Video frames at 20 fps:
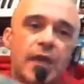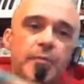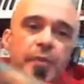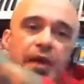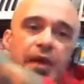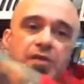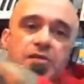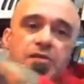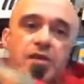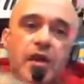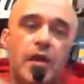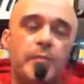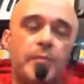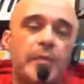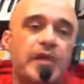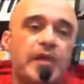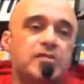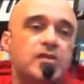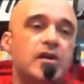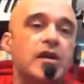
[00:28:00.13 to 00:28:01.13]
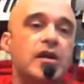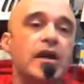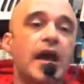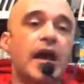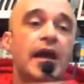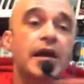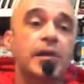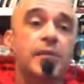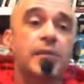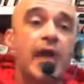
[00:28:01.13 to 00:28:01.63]
and better and better,
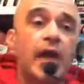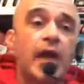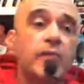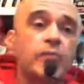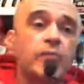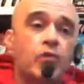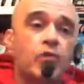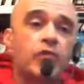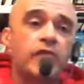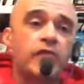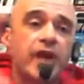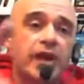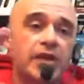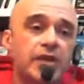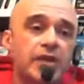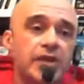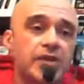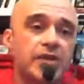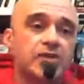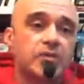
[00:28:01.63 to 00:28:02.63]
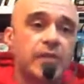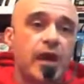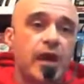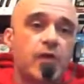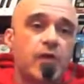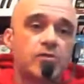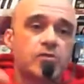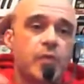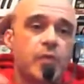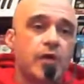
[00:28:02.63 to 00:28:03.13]
and him getting more recognition
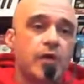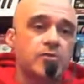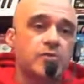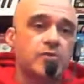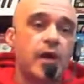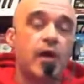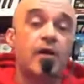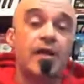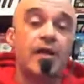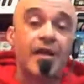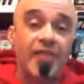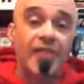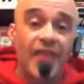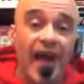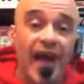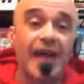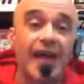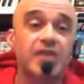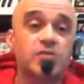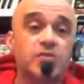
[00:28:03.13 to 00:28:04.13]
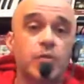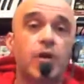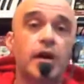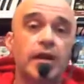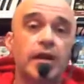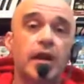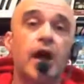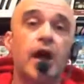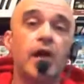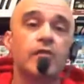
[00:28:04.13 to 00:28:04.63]
elsewhere as well. That is
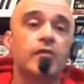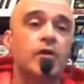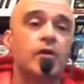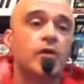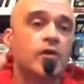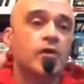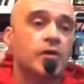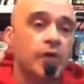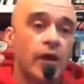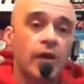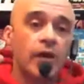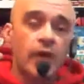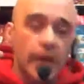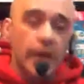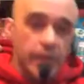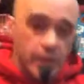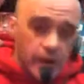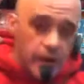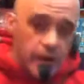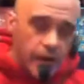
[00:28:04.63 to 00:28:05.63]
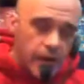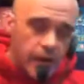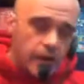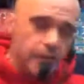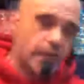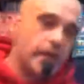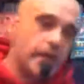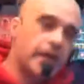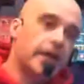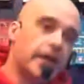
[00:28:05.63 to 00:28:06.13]
what I love. You know,
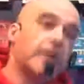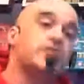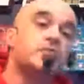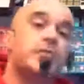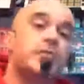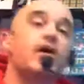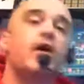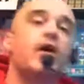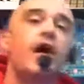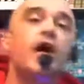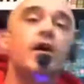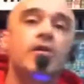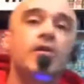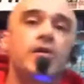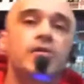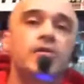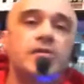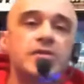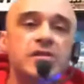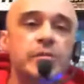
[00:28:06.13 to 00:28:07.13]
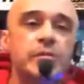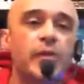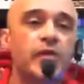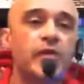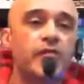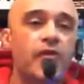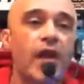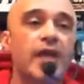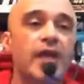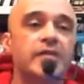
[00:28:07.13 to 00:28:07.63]
it gives me a hard on to see my
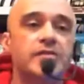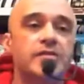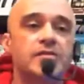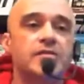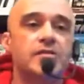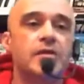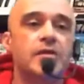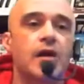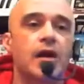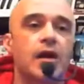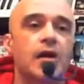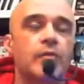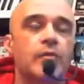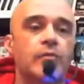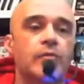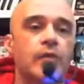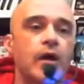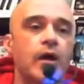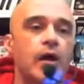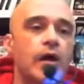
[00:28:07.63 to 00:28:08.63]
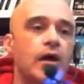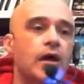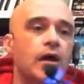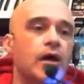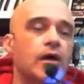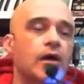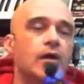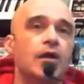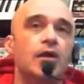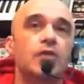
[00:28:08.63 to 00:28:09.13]
friends
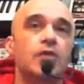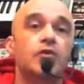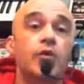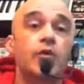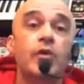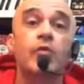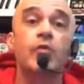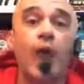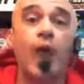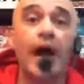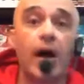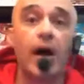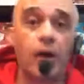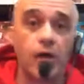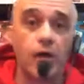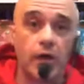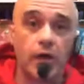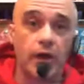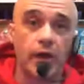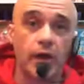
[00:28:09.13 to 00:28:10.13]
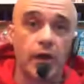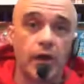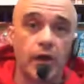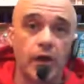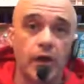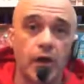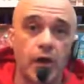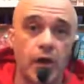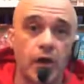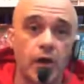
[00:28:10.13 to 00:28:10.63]
doing well
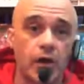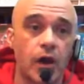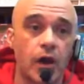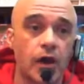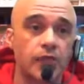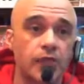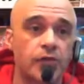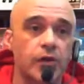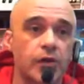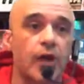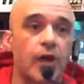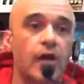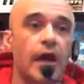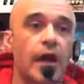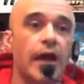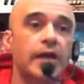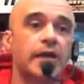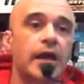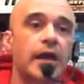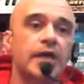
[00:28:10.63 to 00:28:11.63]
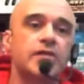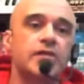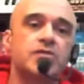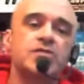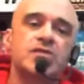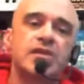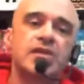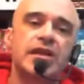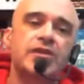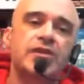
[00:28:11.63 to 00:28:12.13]
at life, you know, and
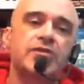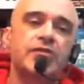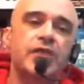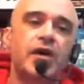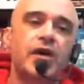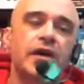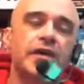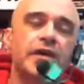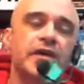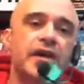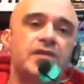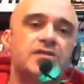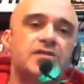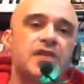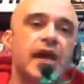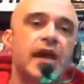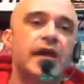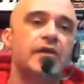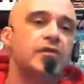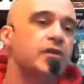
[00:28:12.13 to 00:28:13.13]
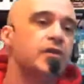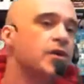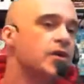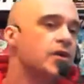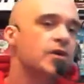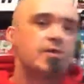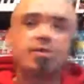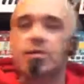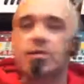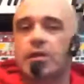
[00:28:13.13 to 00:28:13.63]
solidifying their sound.
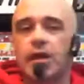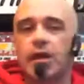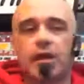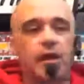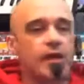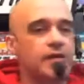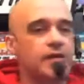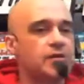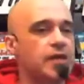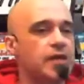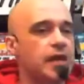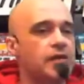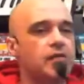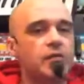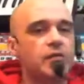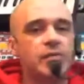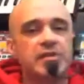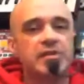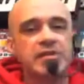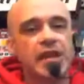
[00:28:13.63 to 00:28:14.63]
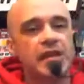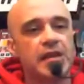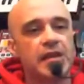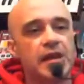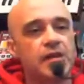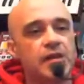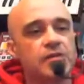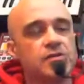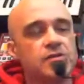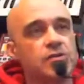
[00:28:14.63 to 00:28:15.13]
Because like I say, it took me 10
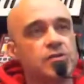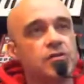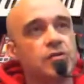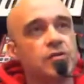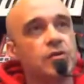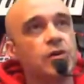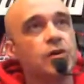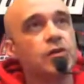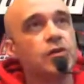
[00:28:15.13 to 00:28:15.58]
years to